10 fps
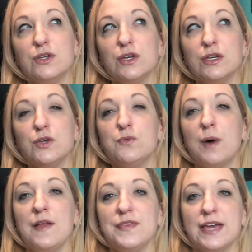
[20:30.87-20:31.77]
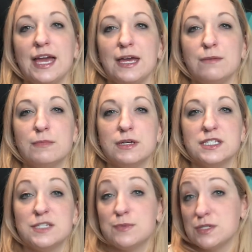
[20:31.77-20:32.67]
you bought the game
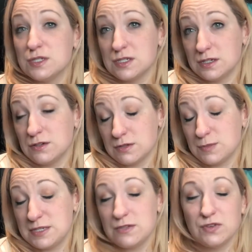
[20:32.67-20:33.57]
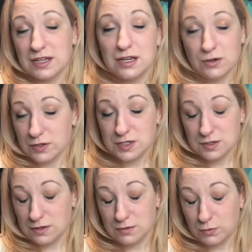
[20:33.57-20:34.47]
spe- you know specifically or
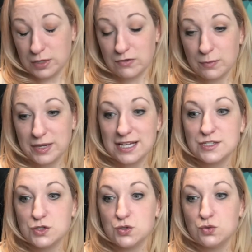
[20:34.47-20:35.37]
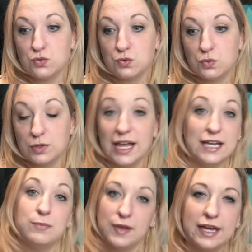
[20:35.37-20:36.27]
whatever because you like
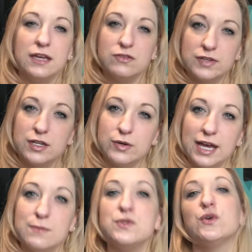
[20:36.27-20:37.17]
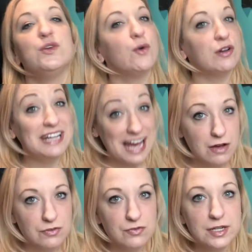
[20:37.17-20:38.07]
playing video games or you already have
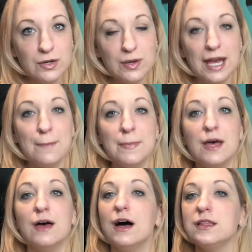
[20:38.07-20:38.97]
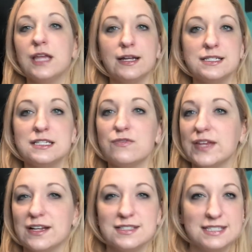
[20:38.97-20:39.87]
a video game a lot of stuff
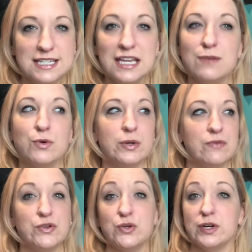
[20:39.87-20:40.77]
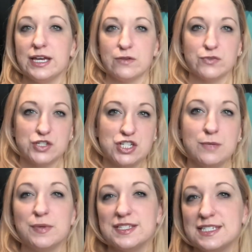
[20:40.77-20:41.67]
like on steam or whatever you can get for
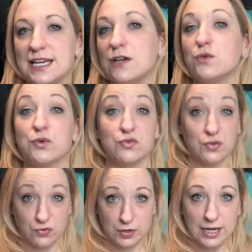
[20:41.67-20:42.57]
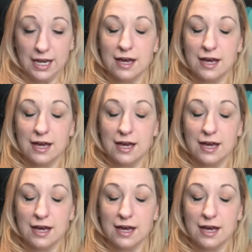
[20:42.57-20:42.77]
cheap on sale or for free